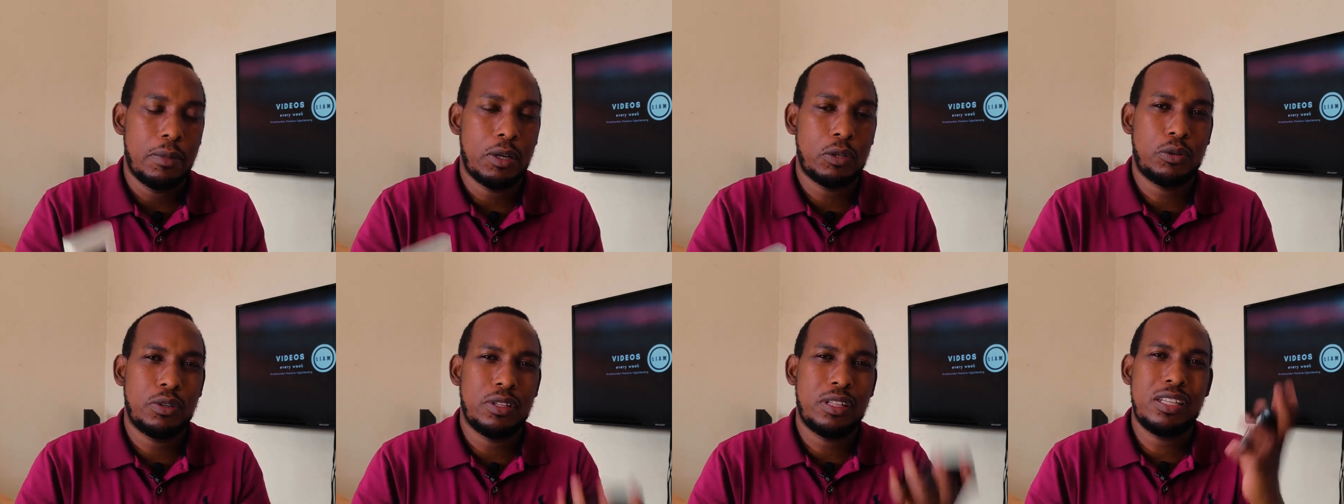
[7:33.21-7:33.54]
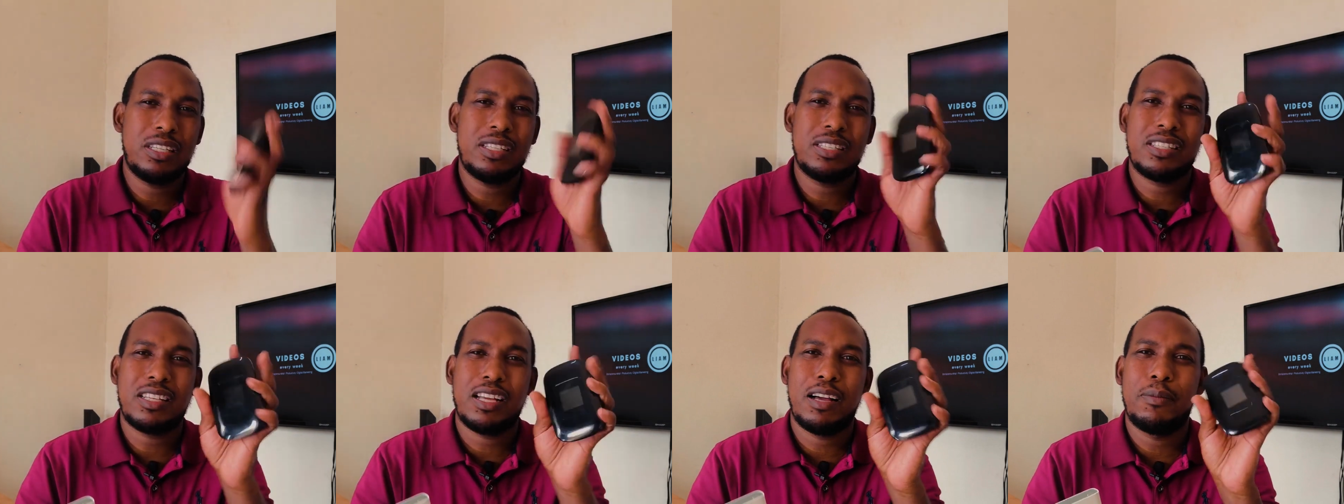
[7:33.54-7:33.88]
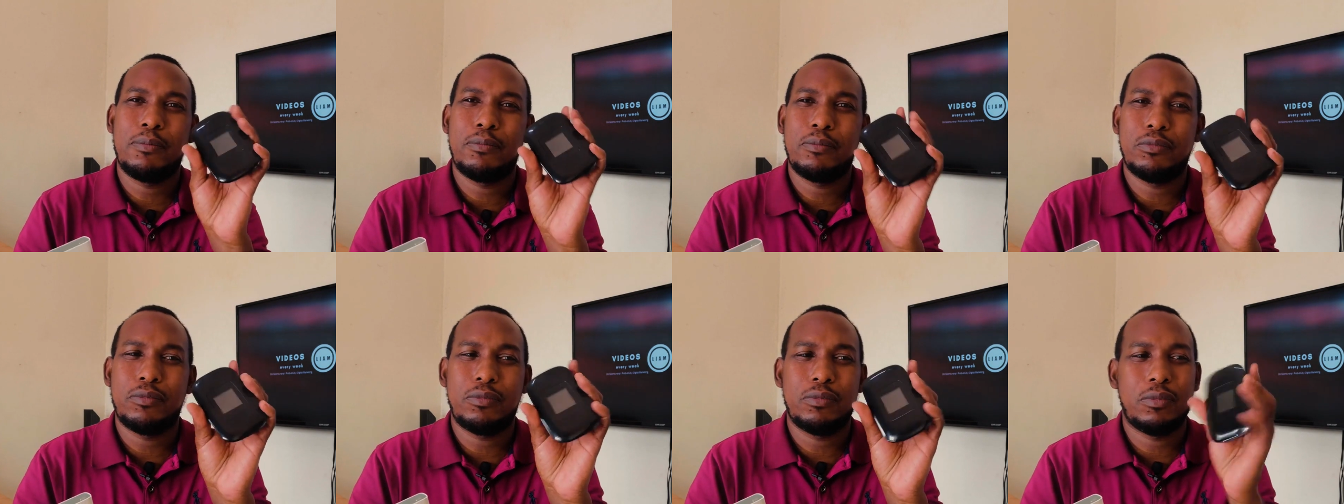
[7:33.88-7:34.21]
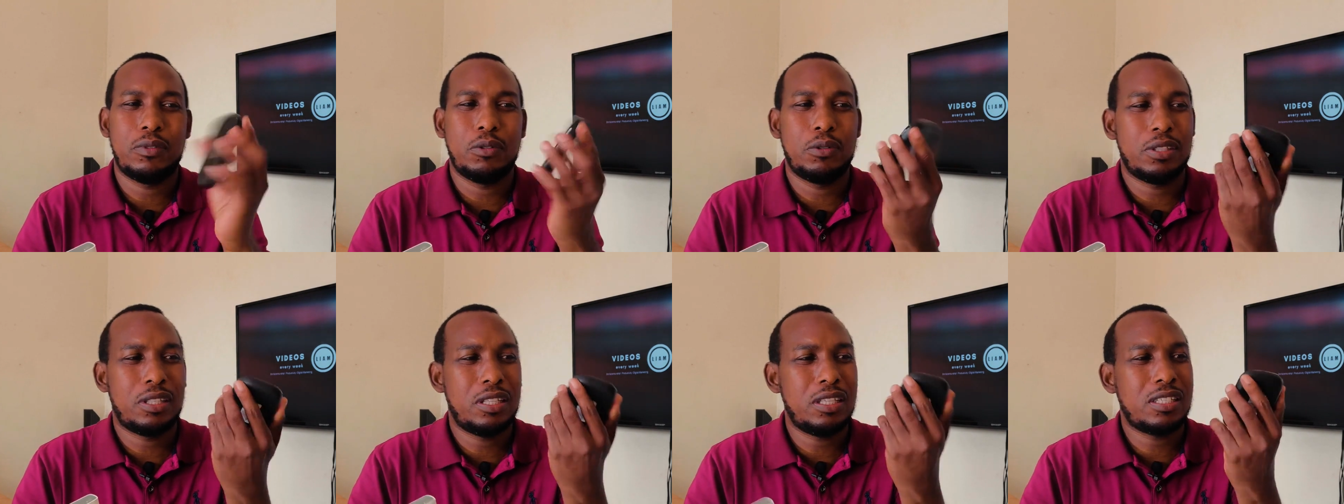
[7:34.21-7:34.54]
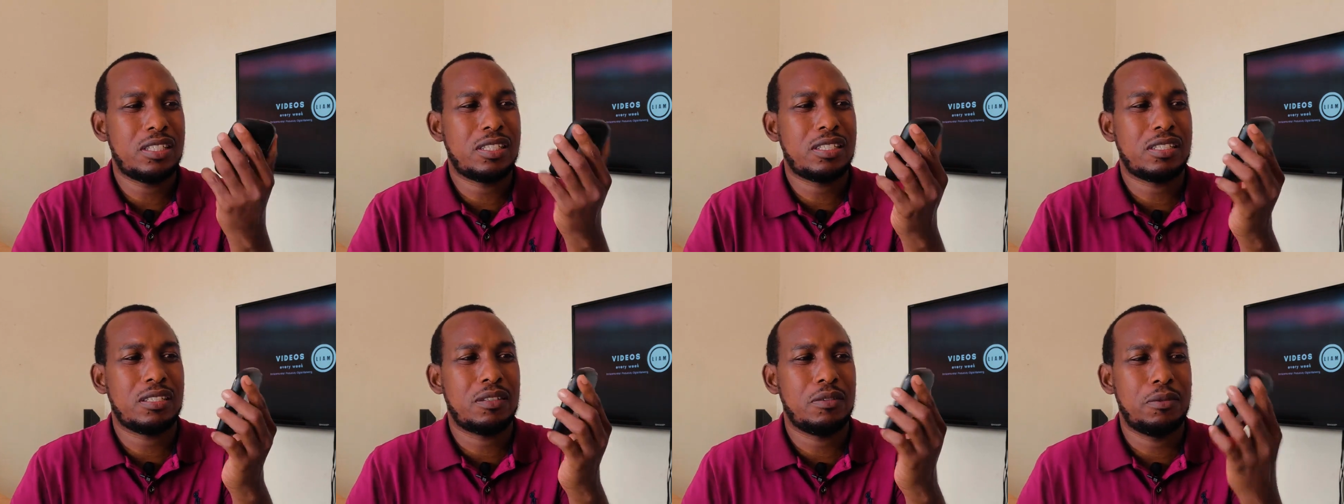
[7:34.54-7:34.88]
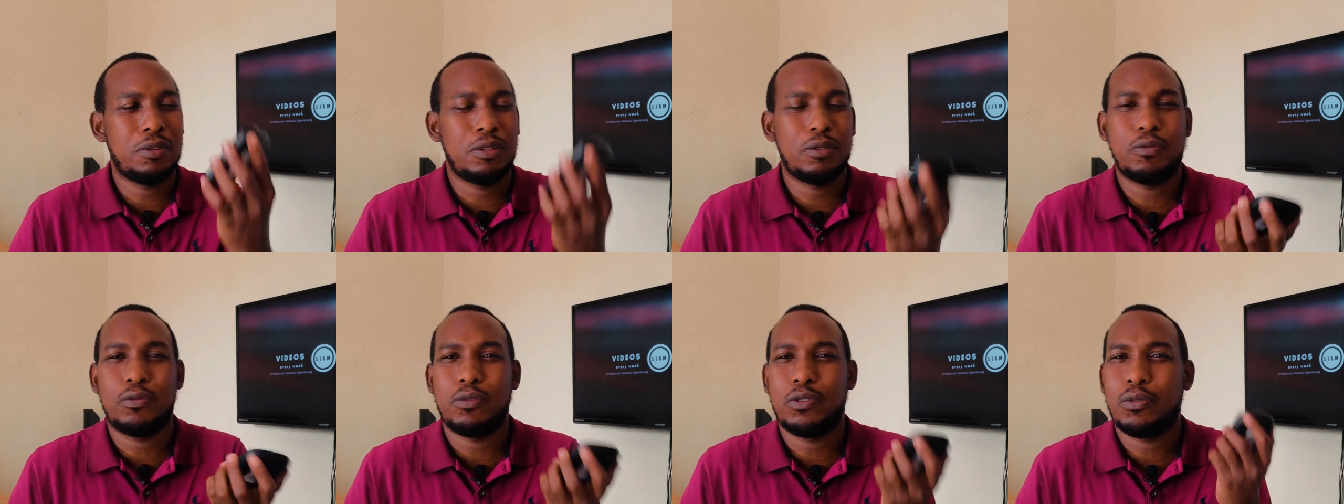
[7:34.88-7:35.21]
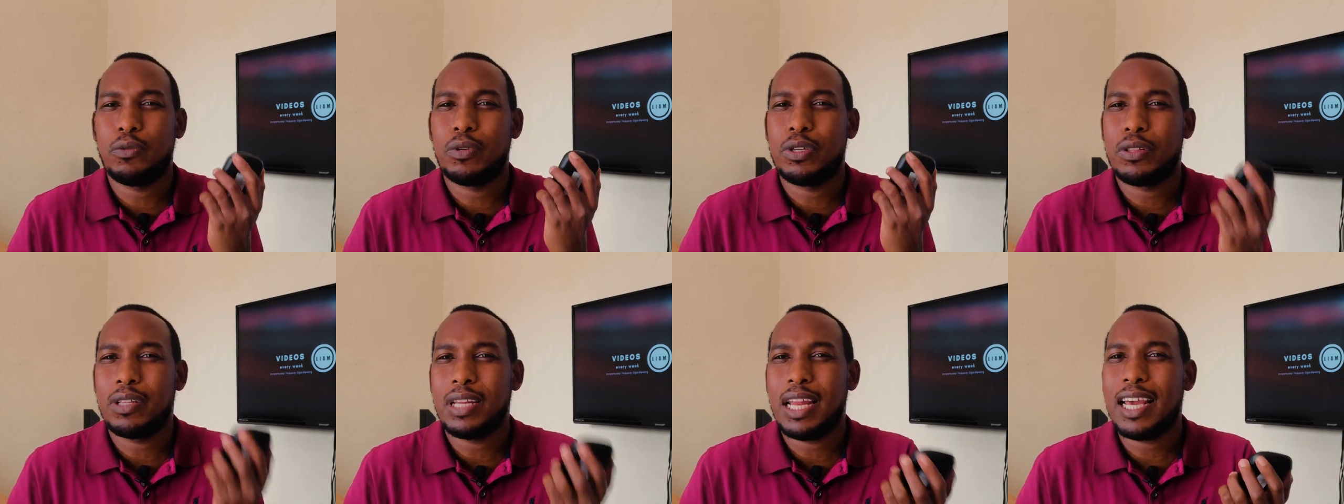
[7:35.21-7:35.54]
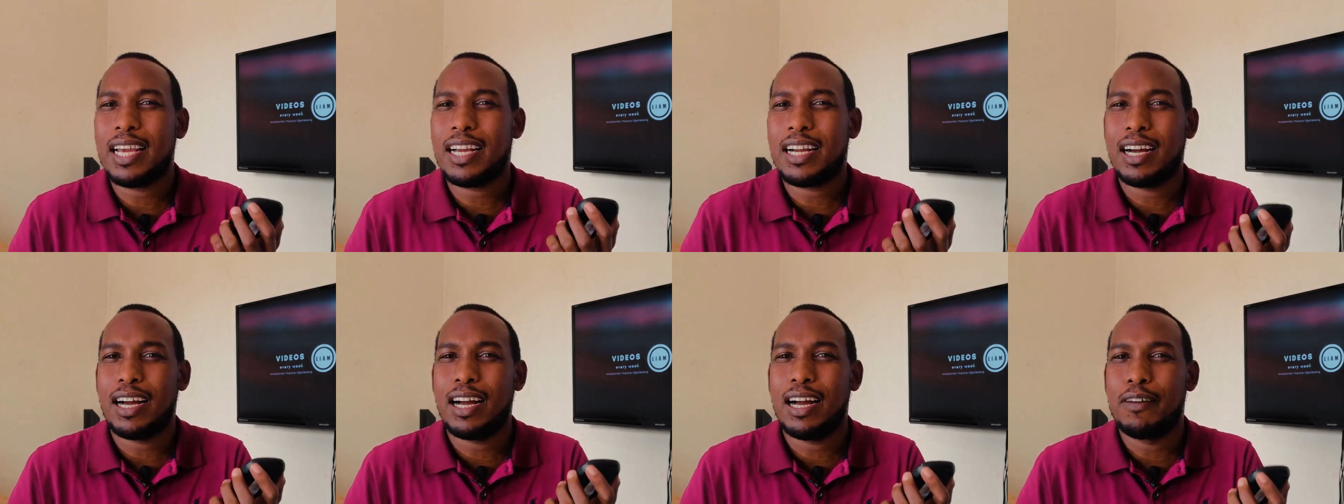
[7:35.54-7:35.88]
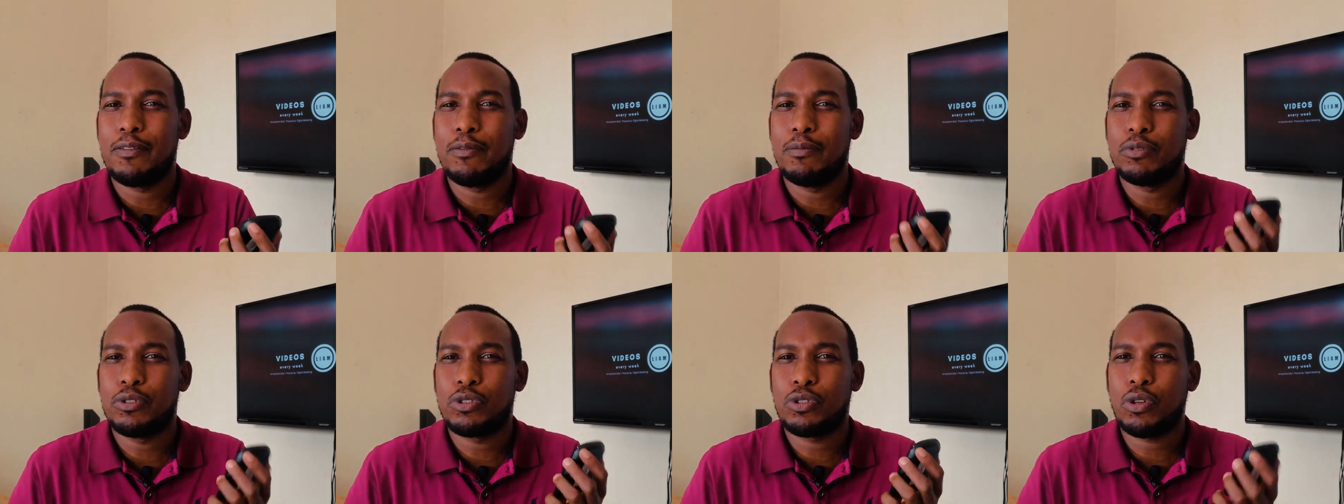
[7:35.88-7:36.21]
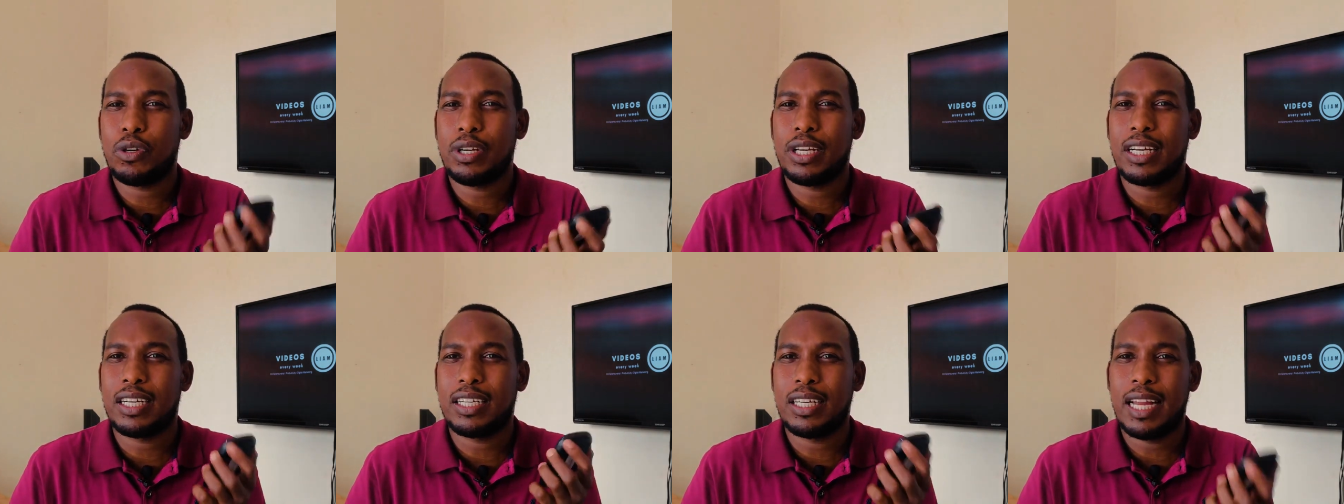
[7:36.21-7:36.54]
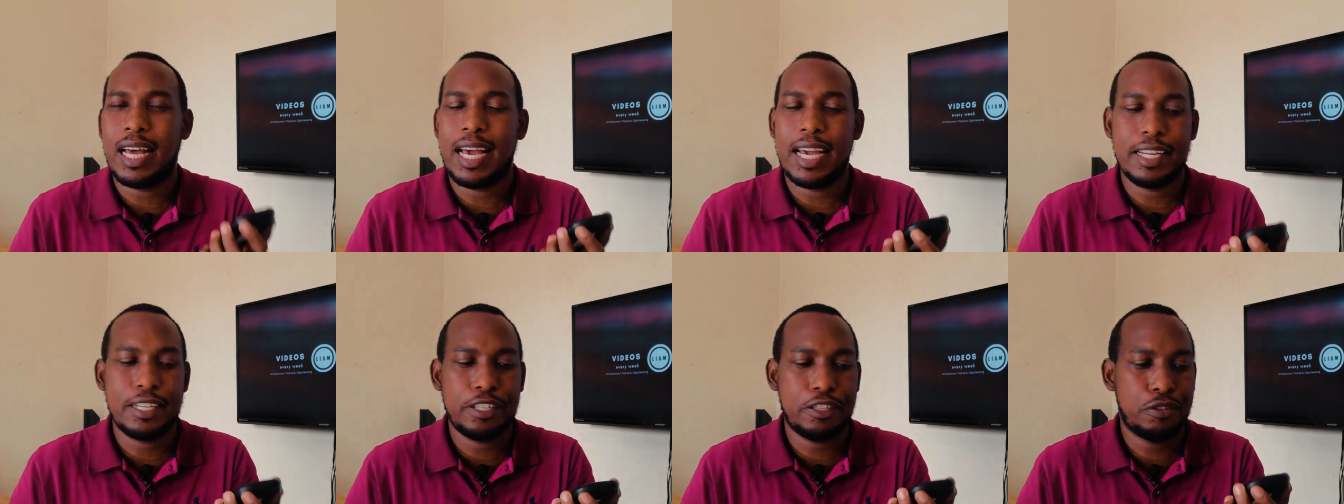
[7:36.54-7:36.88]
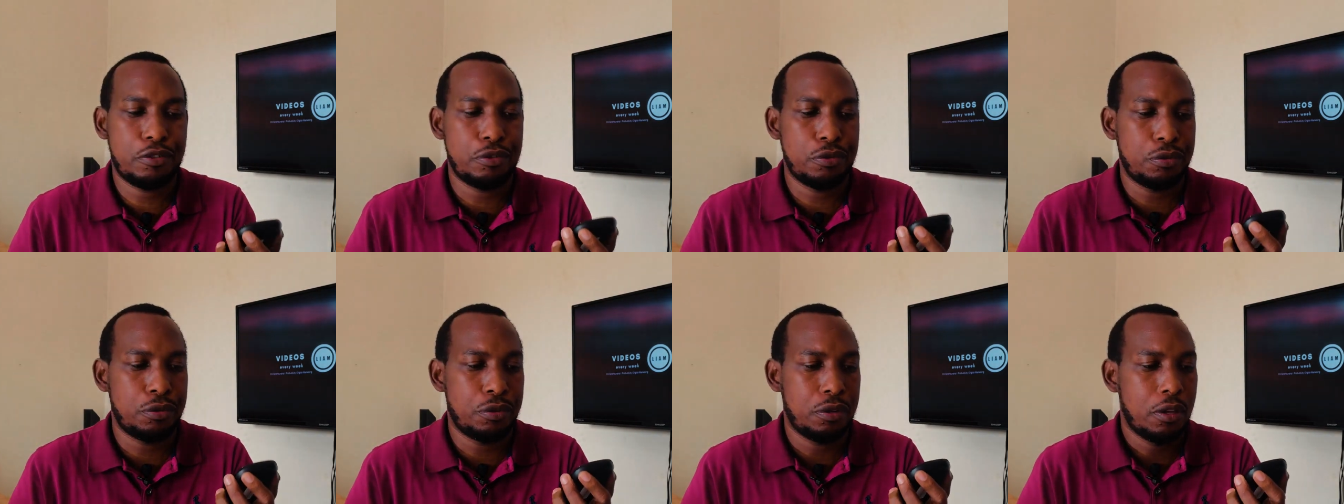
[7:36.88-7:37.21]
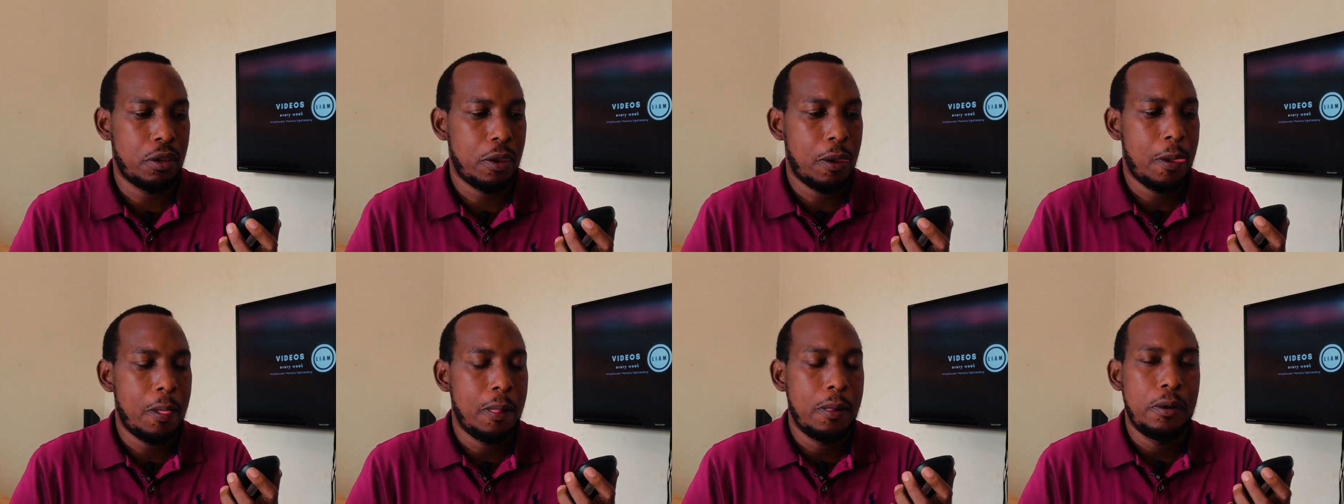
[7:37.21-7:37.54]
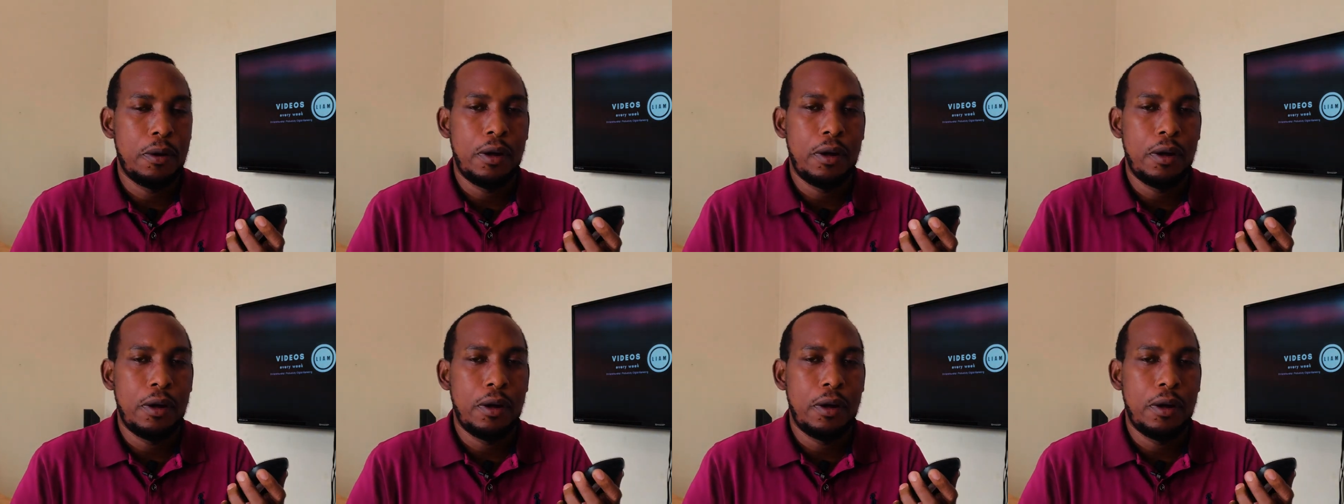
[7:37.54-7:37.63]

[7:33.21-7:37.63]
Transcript: But with Lyca, I'm so inclined to